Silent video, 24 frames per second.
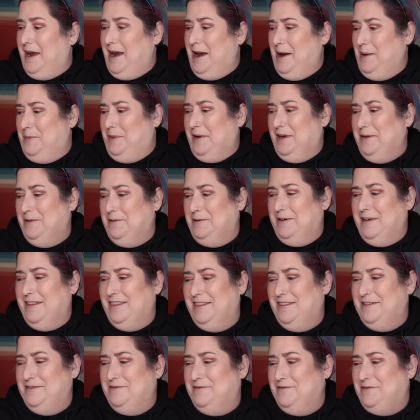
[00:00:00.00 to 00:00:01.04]
happy
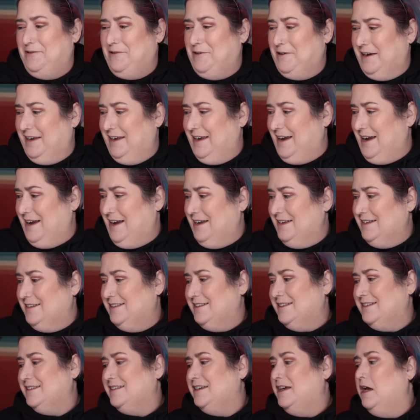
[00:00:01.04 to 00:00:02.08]
with the
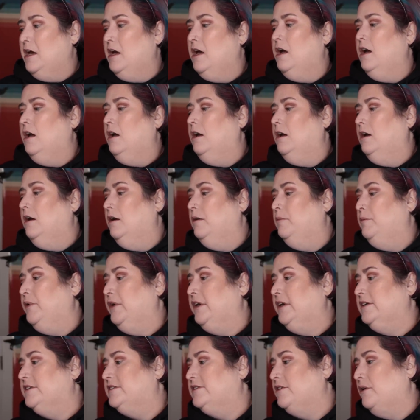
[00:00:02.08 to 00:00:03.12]
forecast.
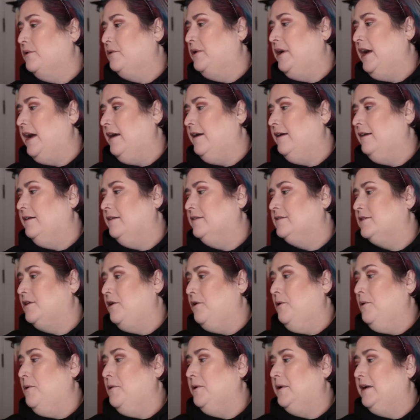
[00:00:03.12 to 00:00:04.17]
But it's okay. It's
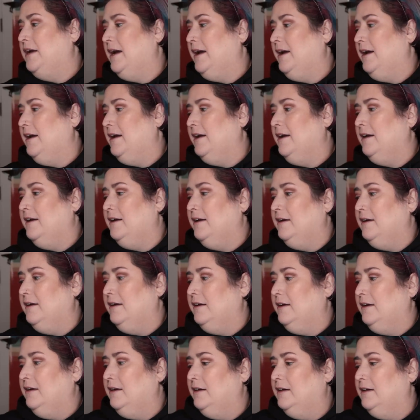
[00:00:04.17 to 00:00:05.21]

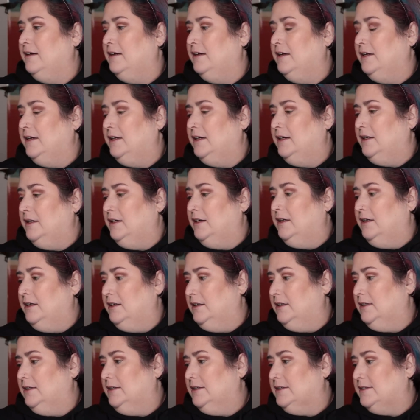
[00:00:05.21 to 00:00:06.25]
okay.
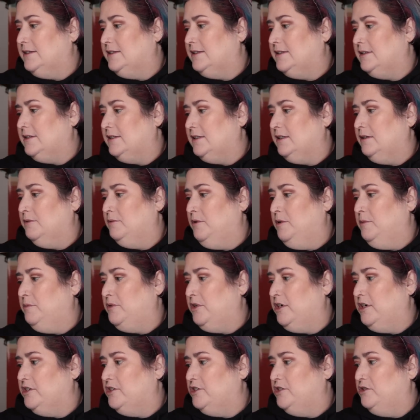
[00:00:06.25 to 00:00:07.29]
Let's see. What
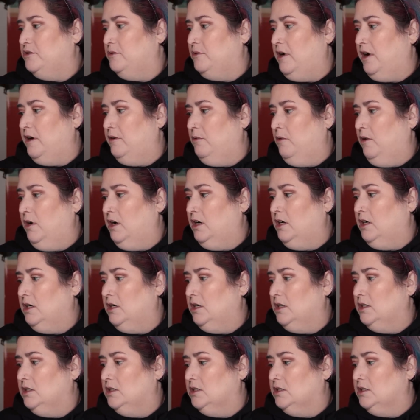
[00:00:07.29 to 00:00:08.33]
brush do I
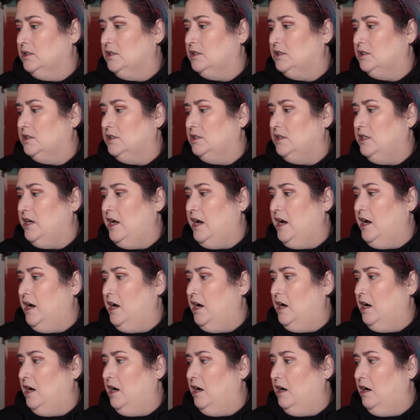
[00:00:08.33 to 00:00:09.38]
want
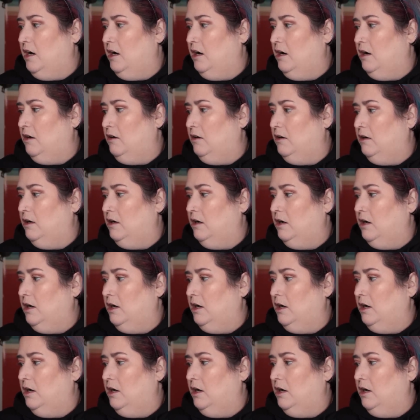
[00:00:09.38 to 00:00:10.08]
now?